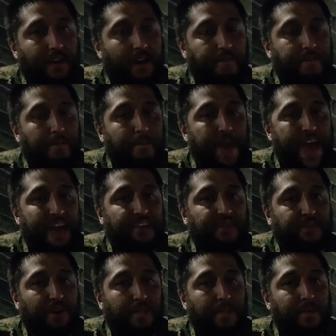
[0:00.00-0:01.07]
of
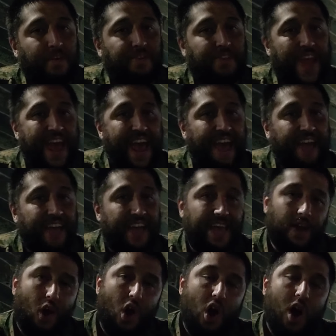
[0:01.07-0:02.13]
maximum attack at
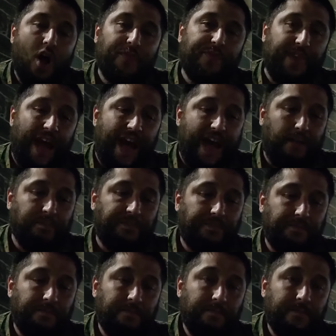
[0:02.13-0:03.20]
all times.
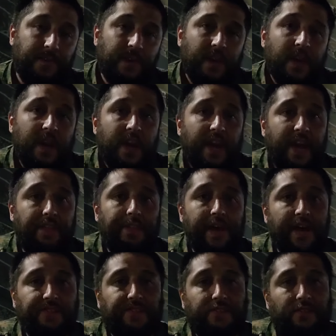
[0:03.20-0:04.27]
And
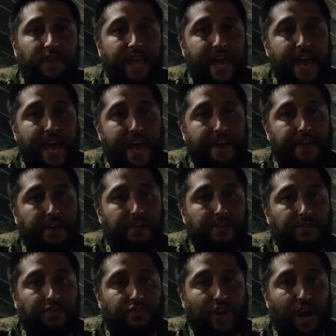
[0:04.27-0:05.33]
this led
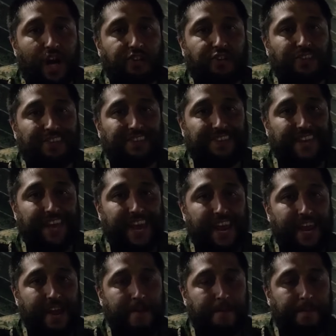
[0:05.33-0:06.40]
Judge
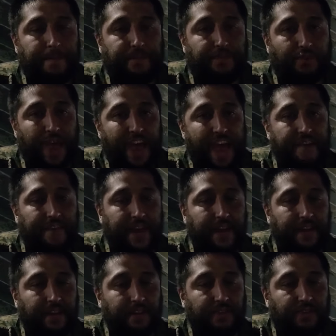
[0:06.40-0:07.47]
D to
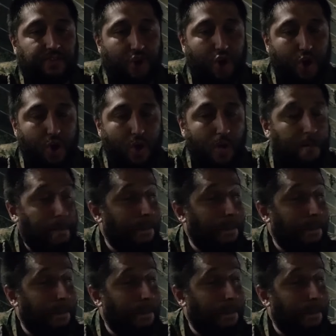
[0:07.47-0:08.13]
having to